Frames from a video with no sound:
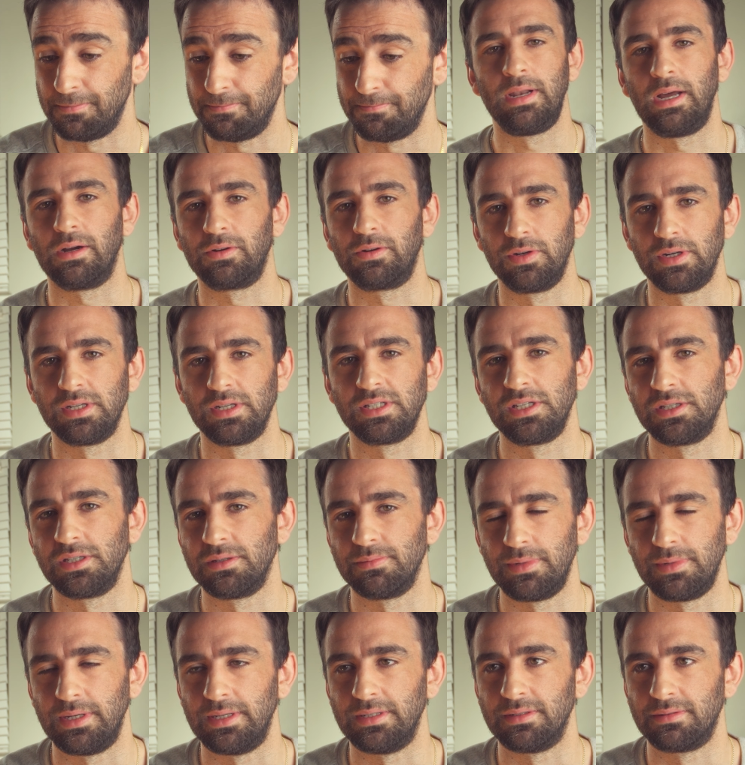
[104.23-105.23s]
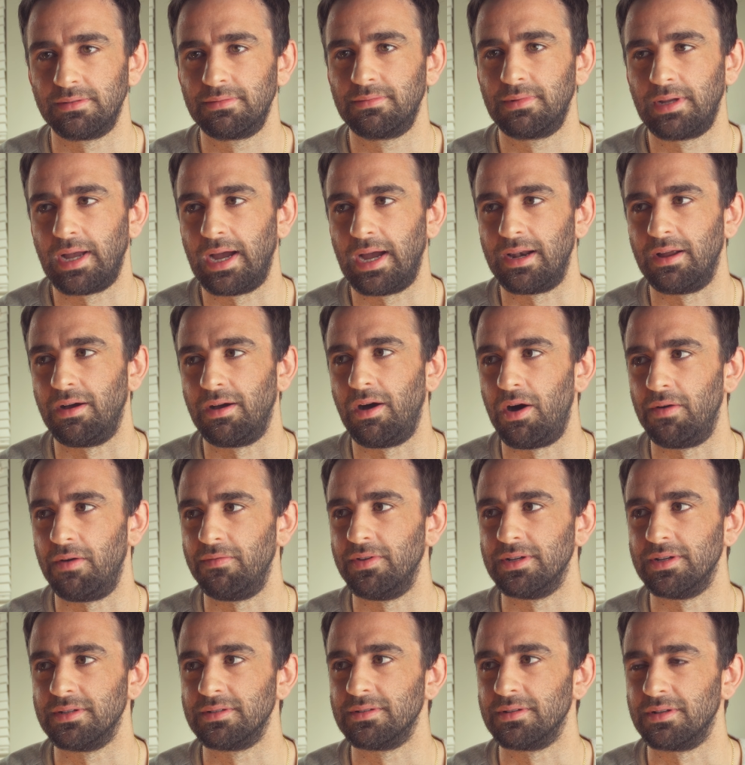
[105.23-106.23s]
Now, criticism is kind of
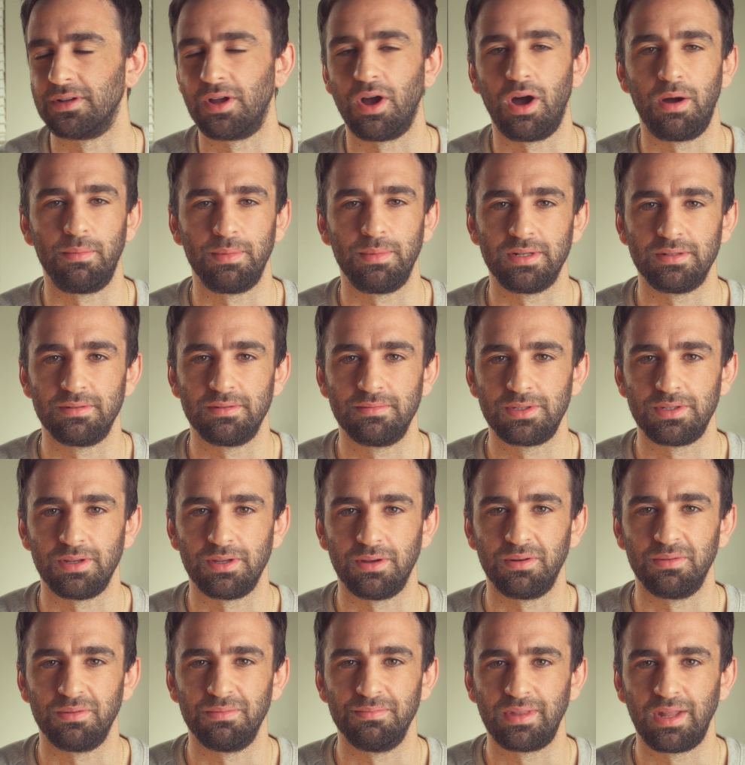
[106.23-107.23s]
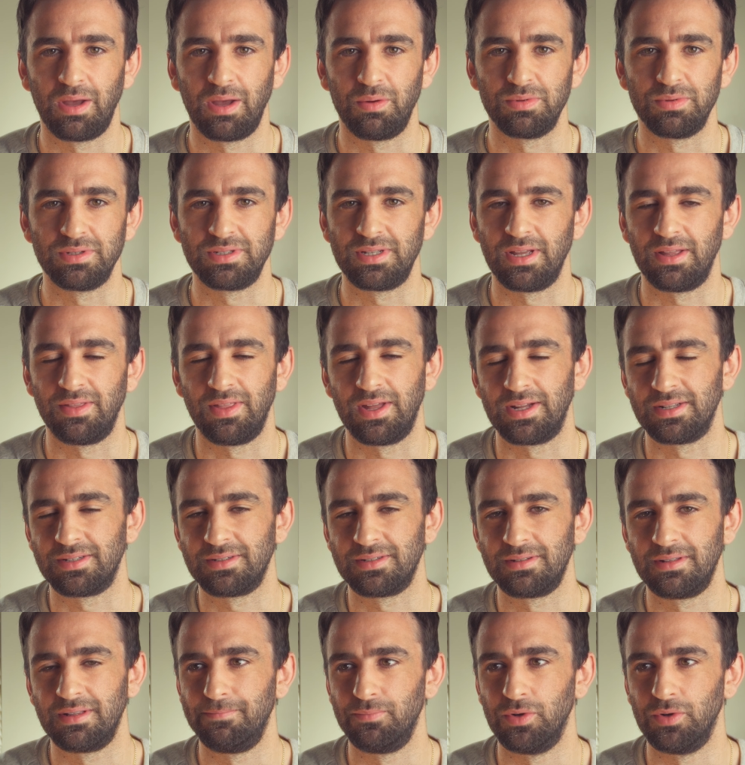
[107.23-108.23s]
obvious and common, so I wouldn't say
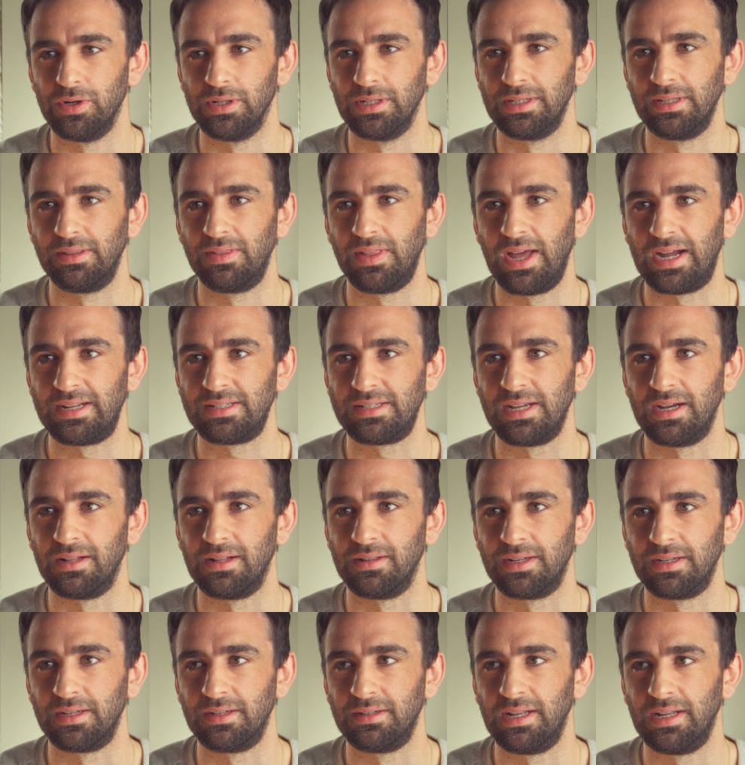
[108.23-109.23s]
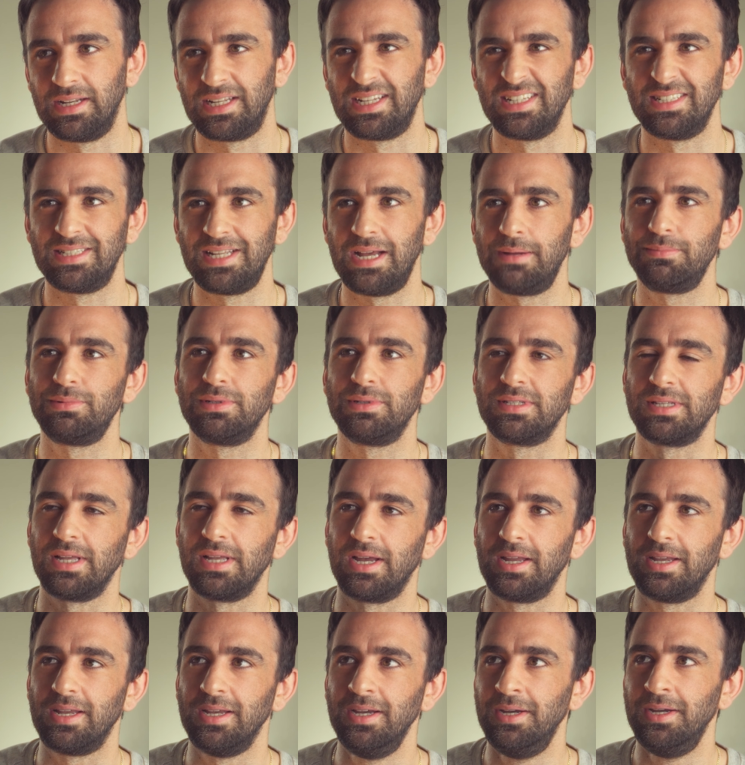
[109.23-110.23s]
that's really that telling. And contempt is
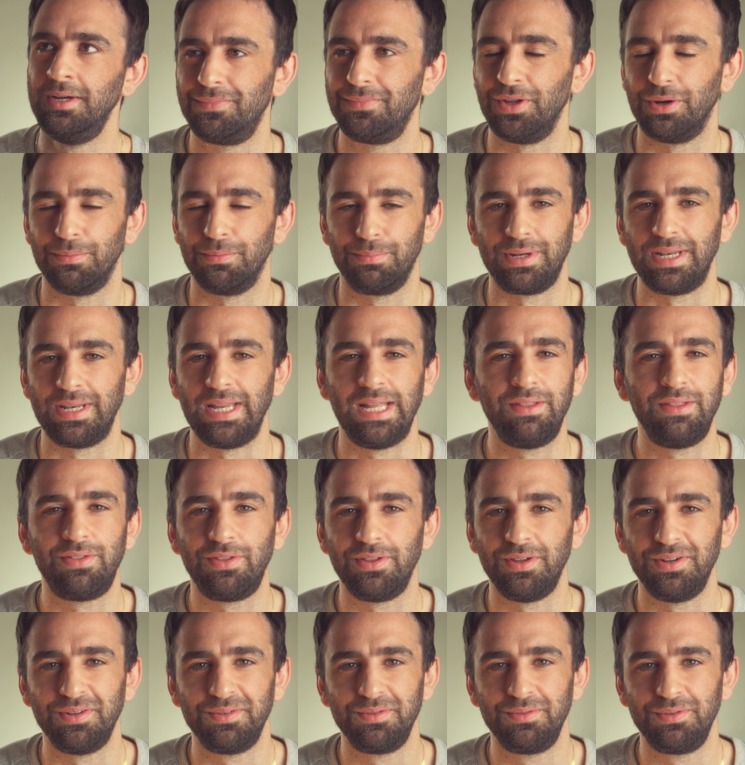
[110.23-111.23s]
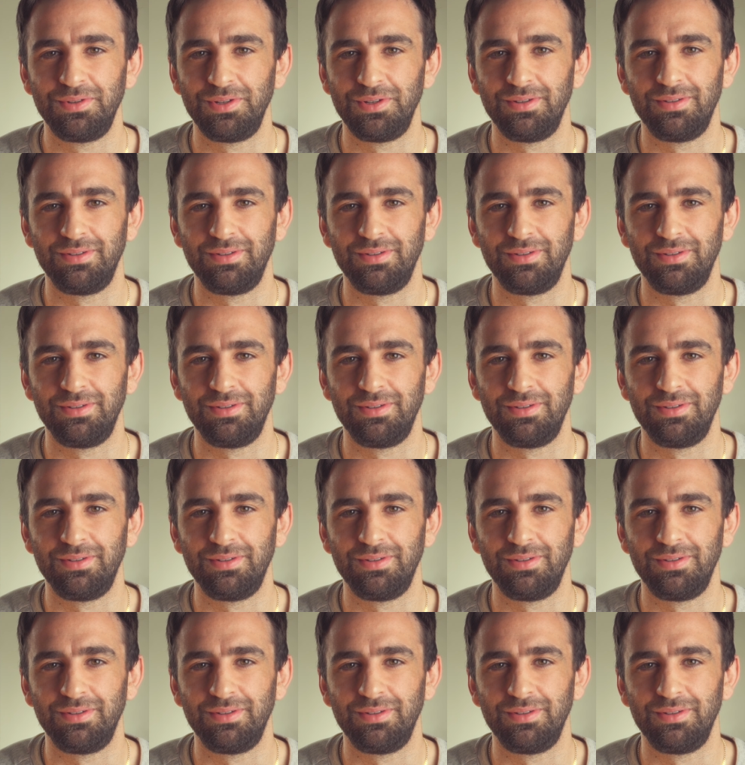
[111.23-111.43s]
like they're beneath you.